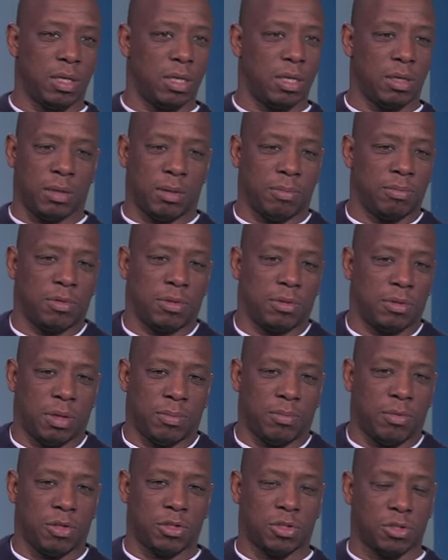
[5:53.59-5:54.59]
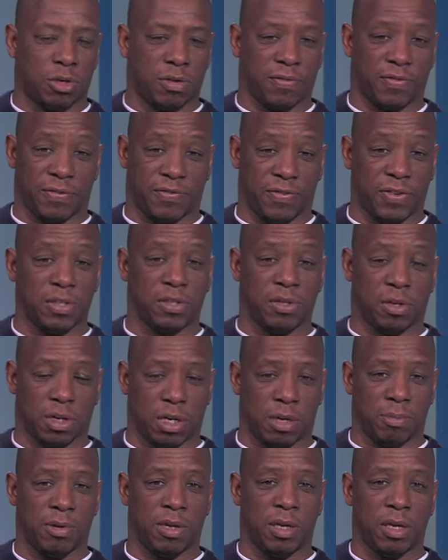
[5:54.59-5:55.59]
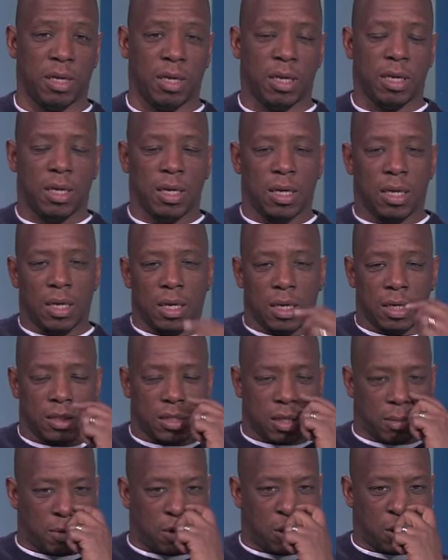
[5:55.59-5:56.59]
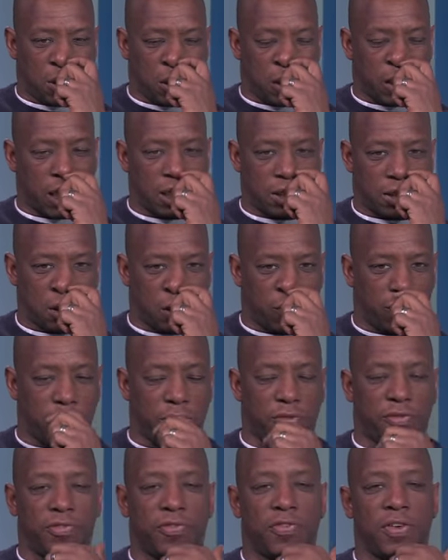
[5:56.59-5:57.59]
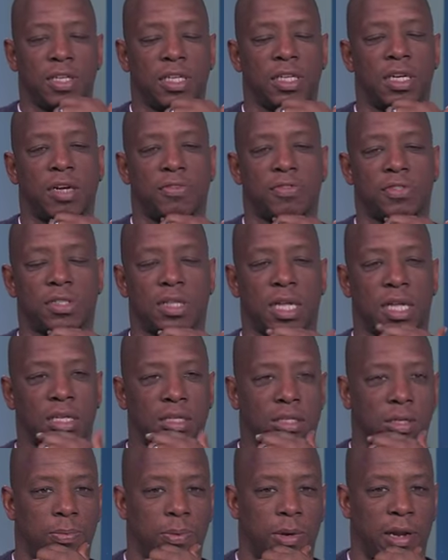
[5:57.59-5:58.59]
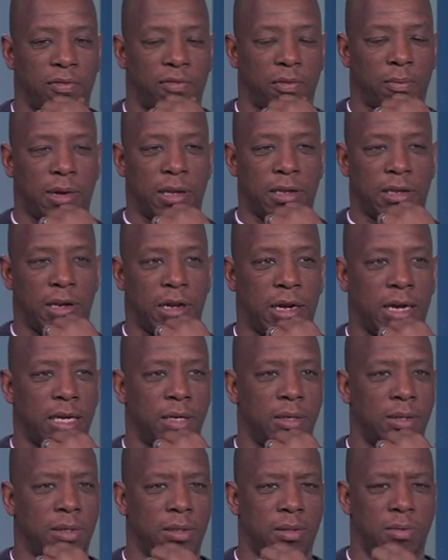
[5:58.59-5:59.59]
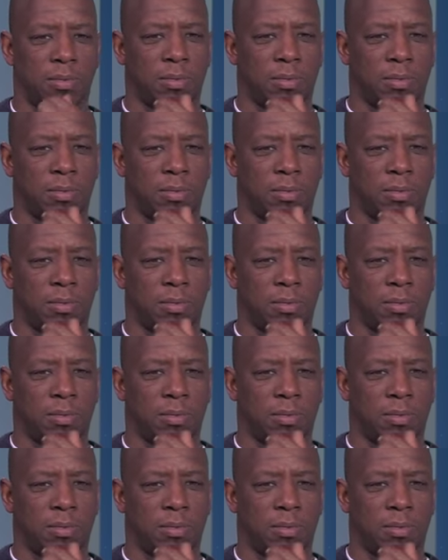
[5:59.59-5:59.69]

I'm not sure if he's not going to be somebody who can get himself in a fit enough state to play for Man United in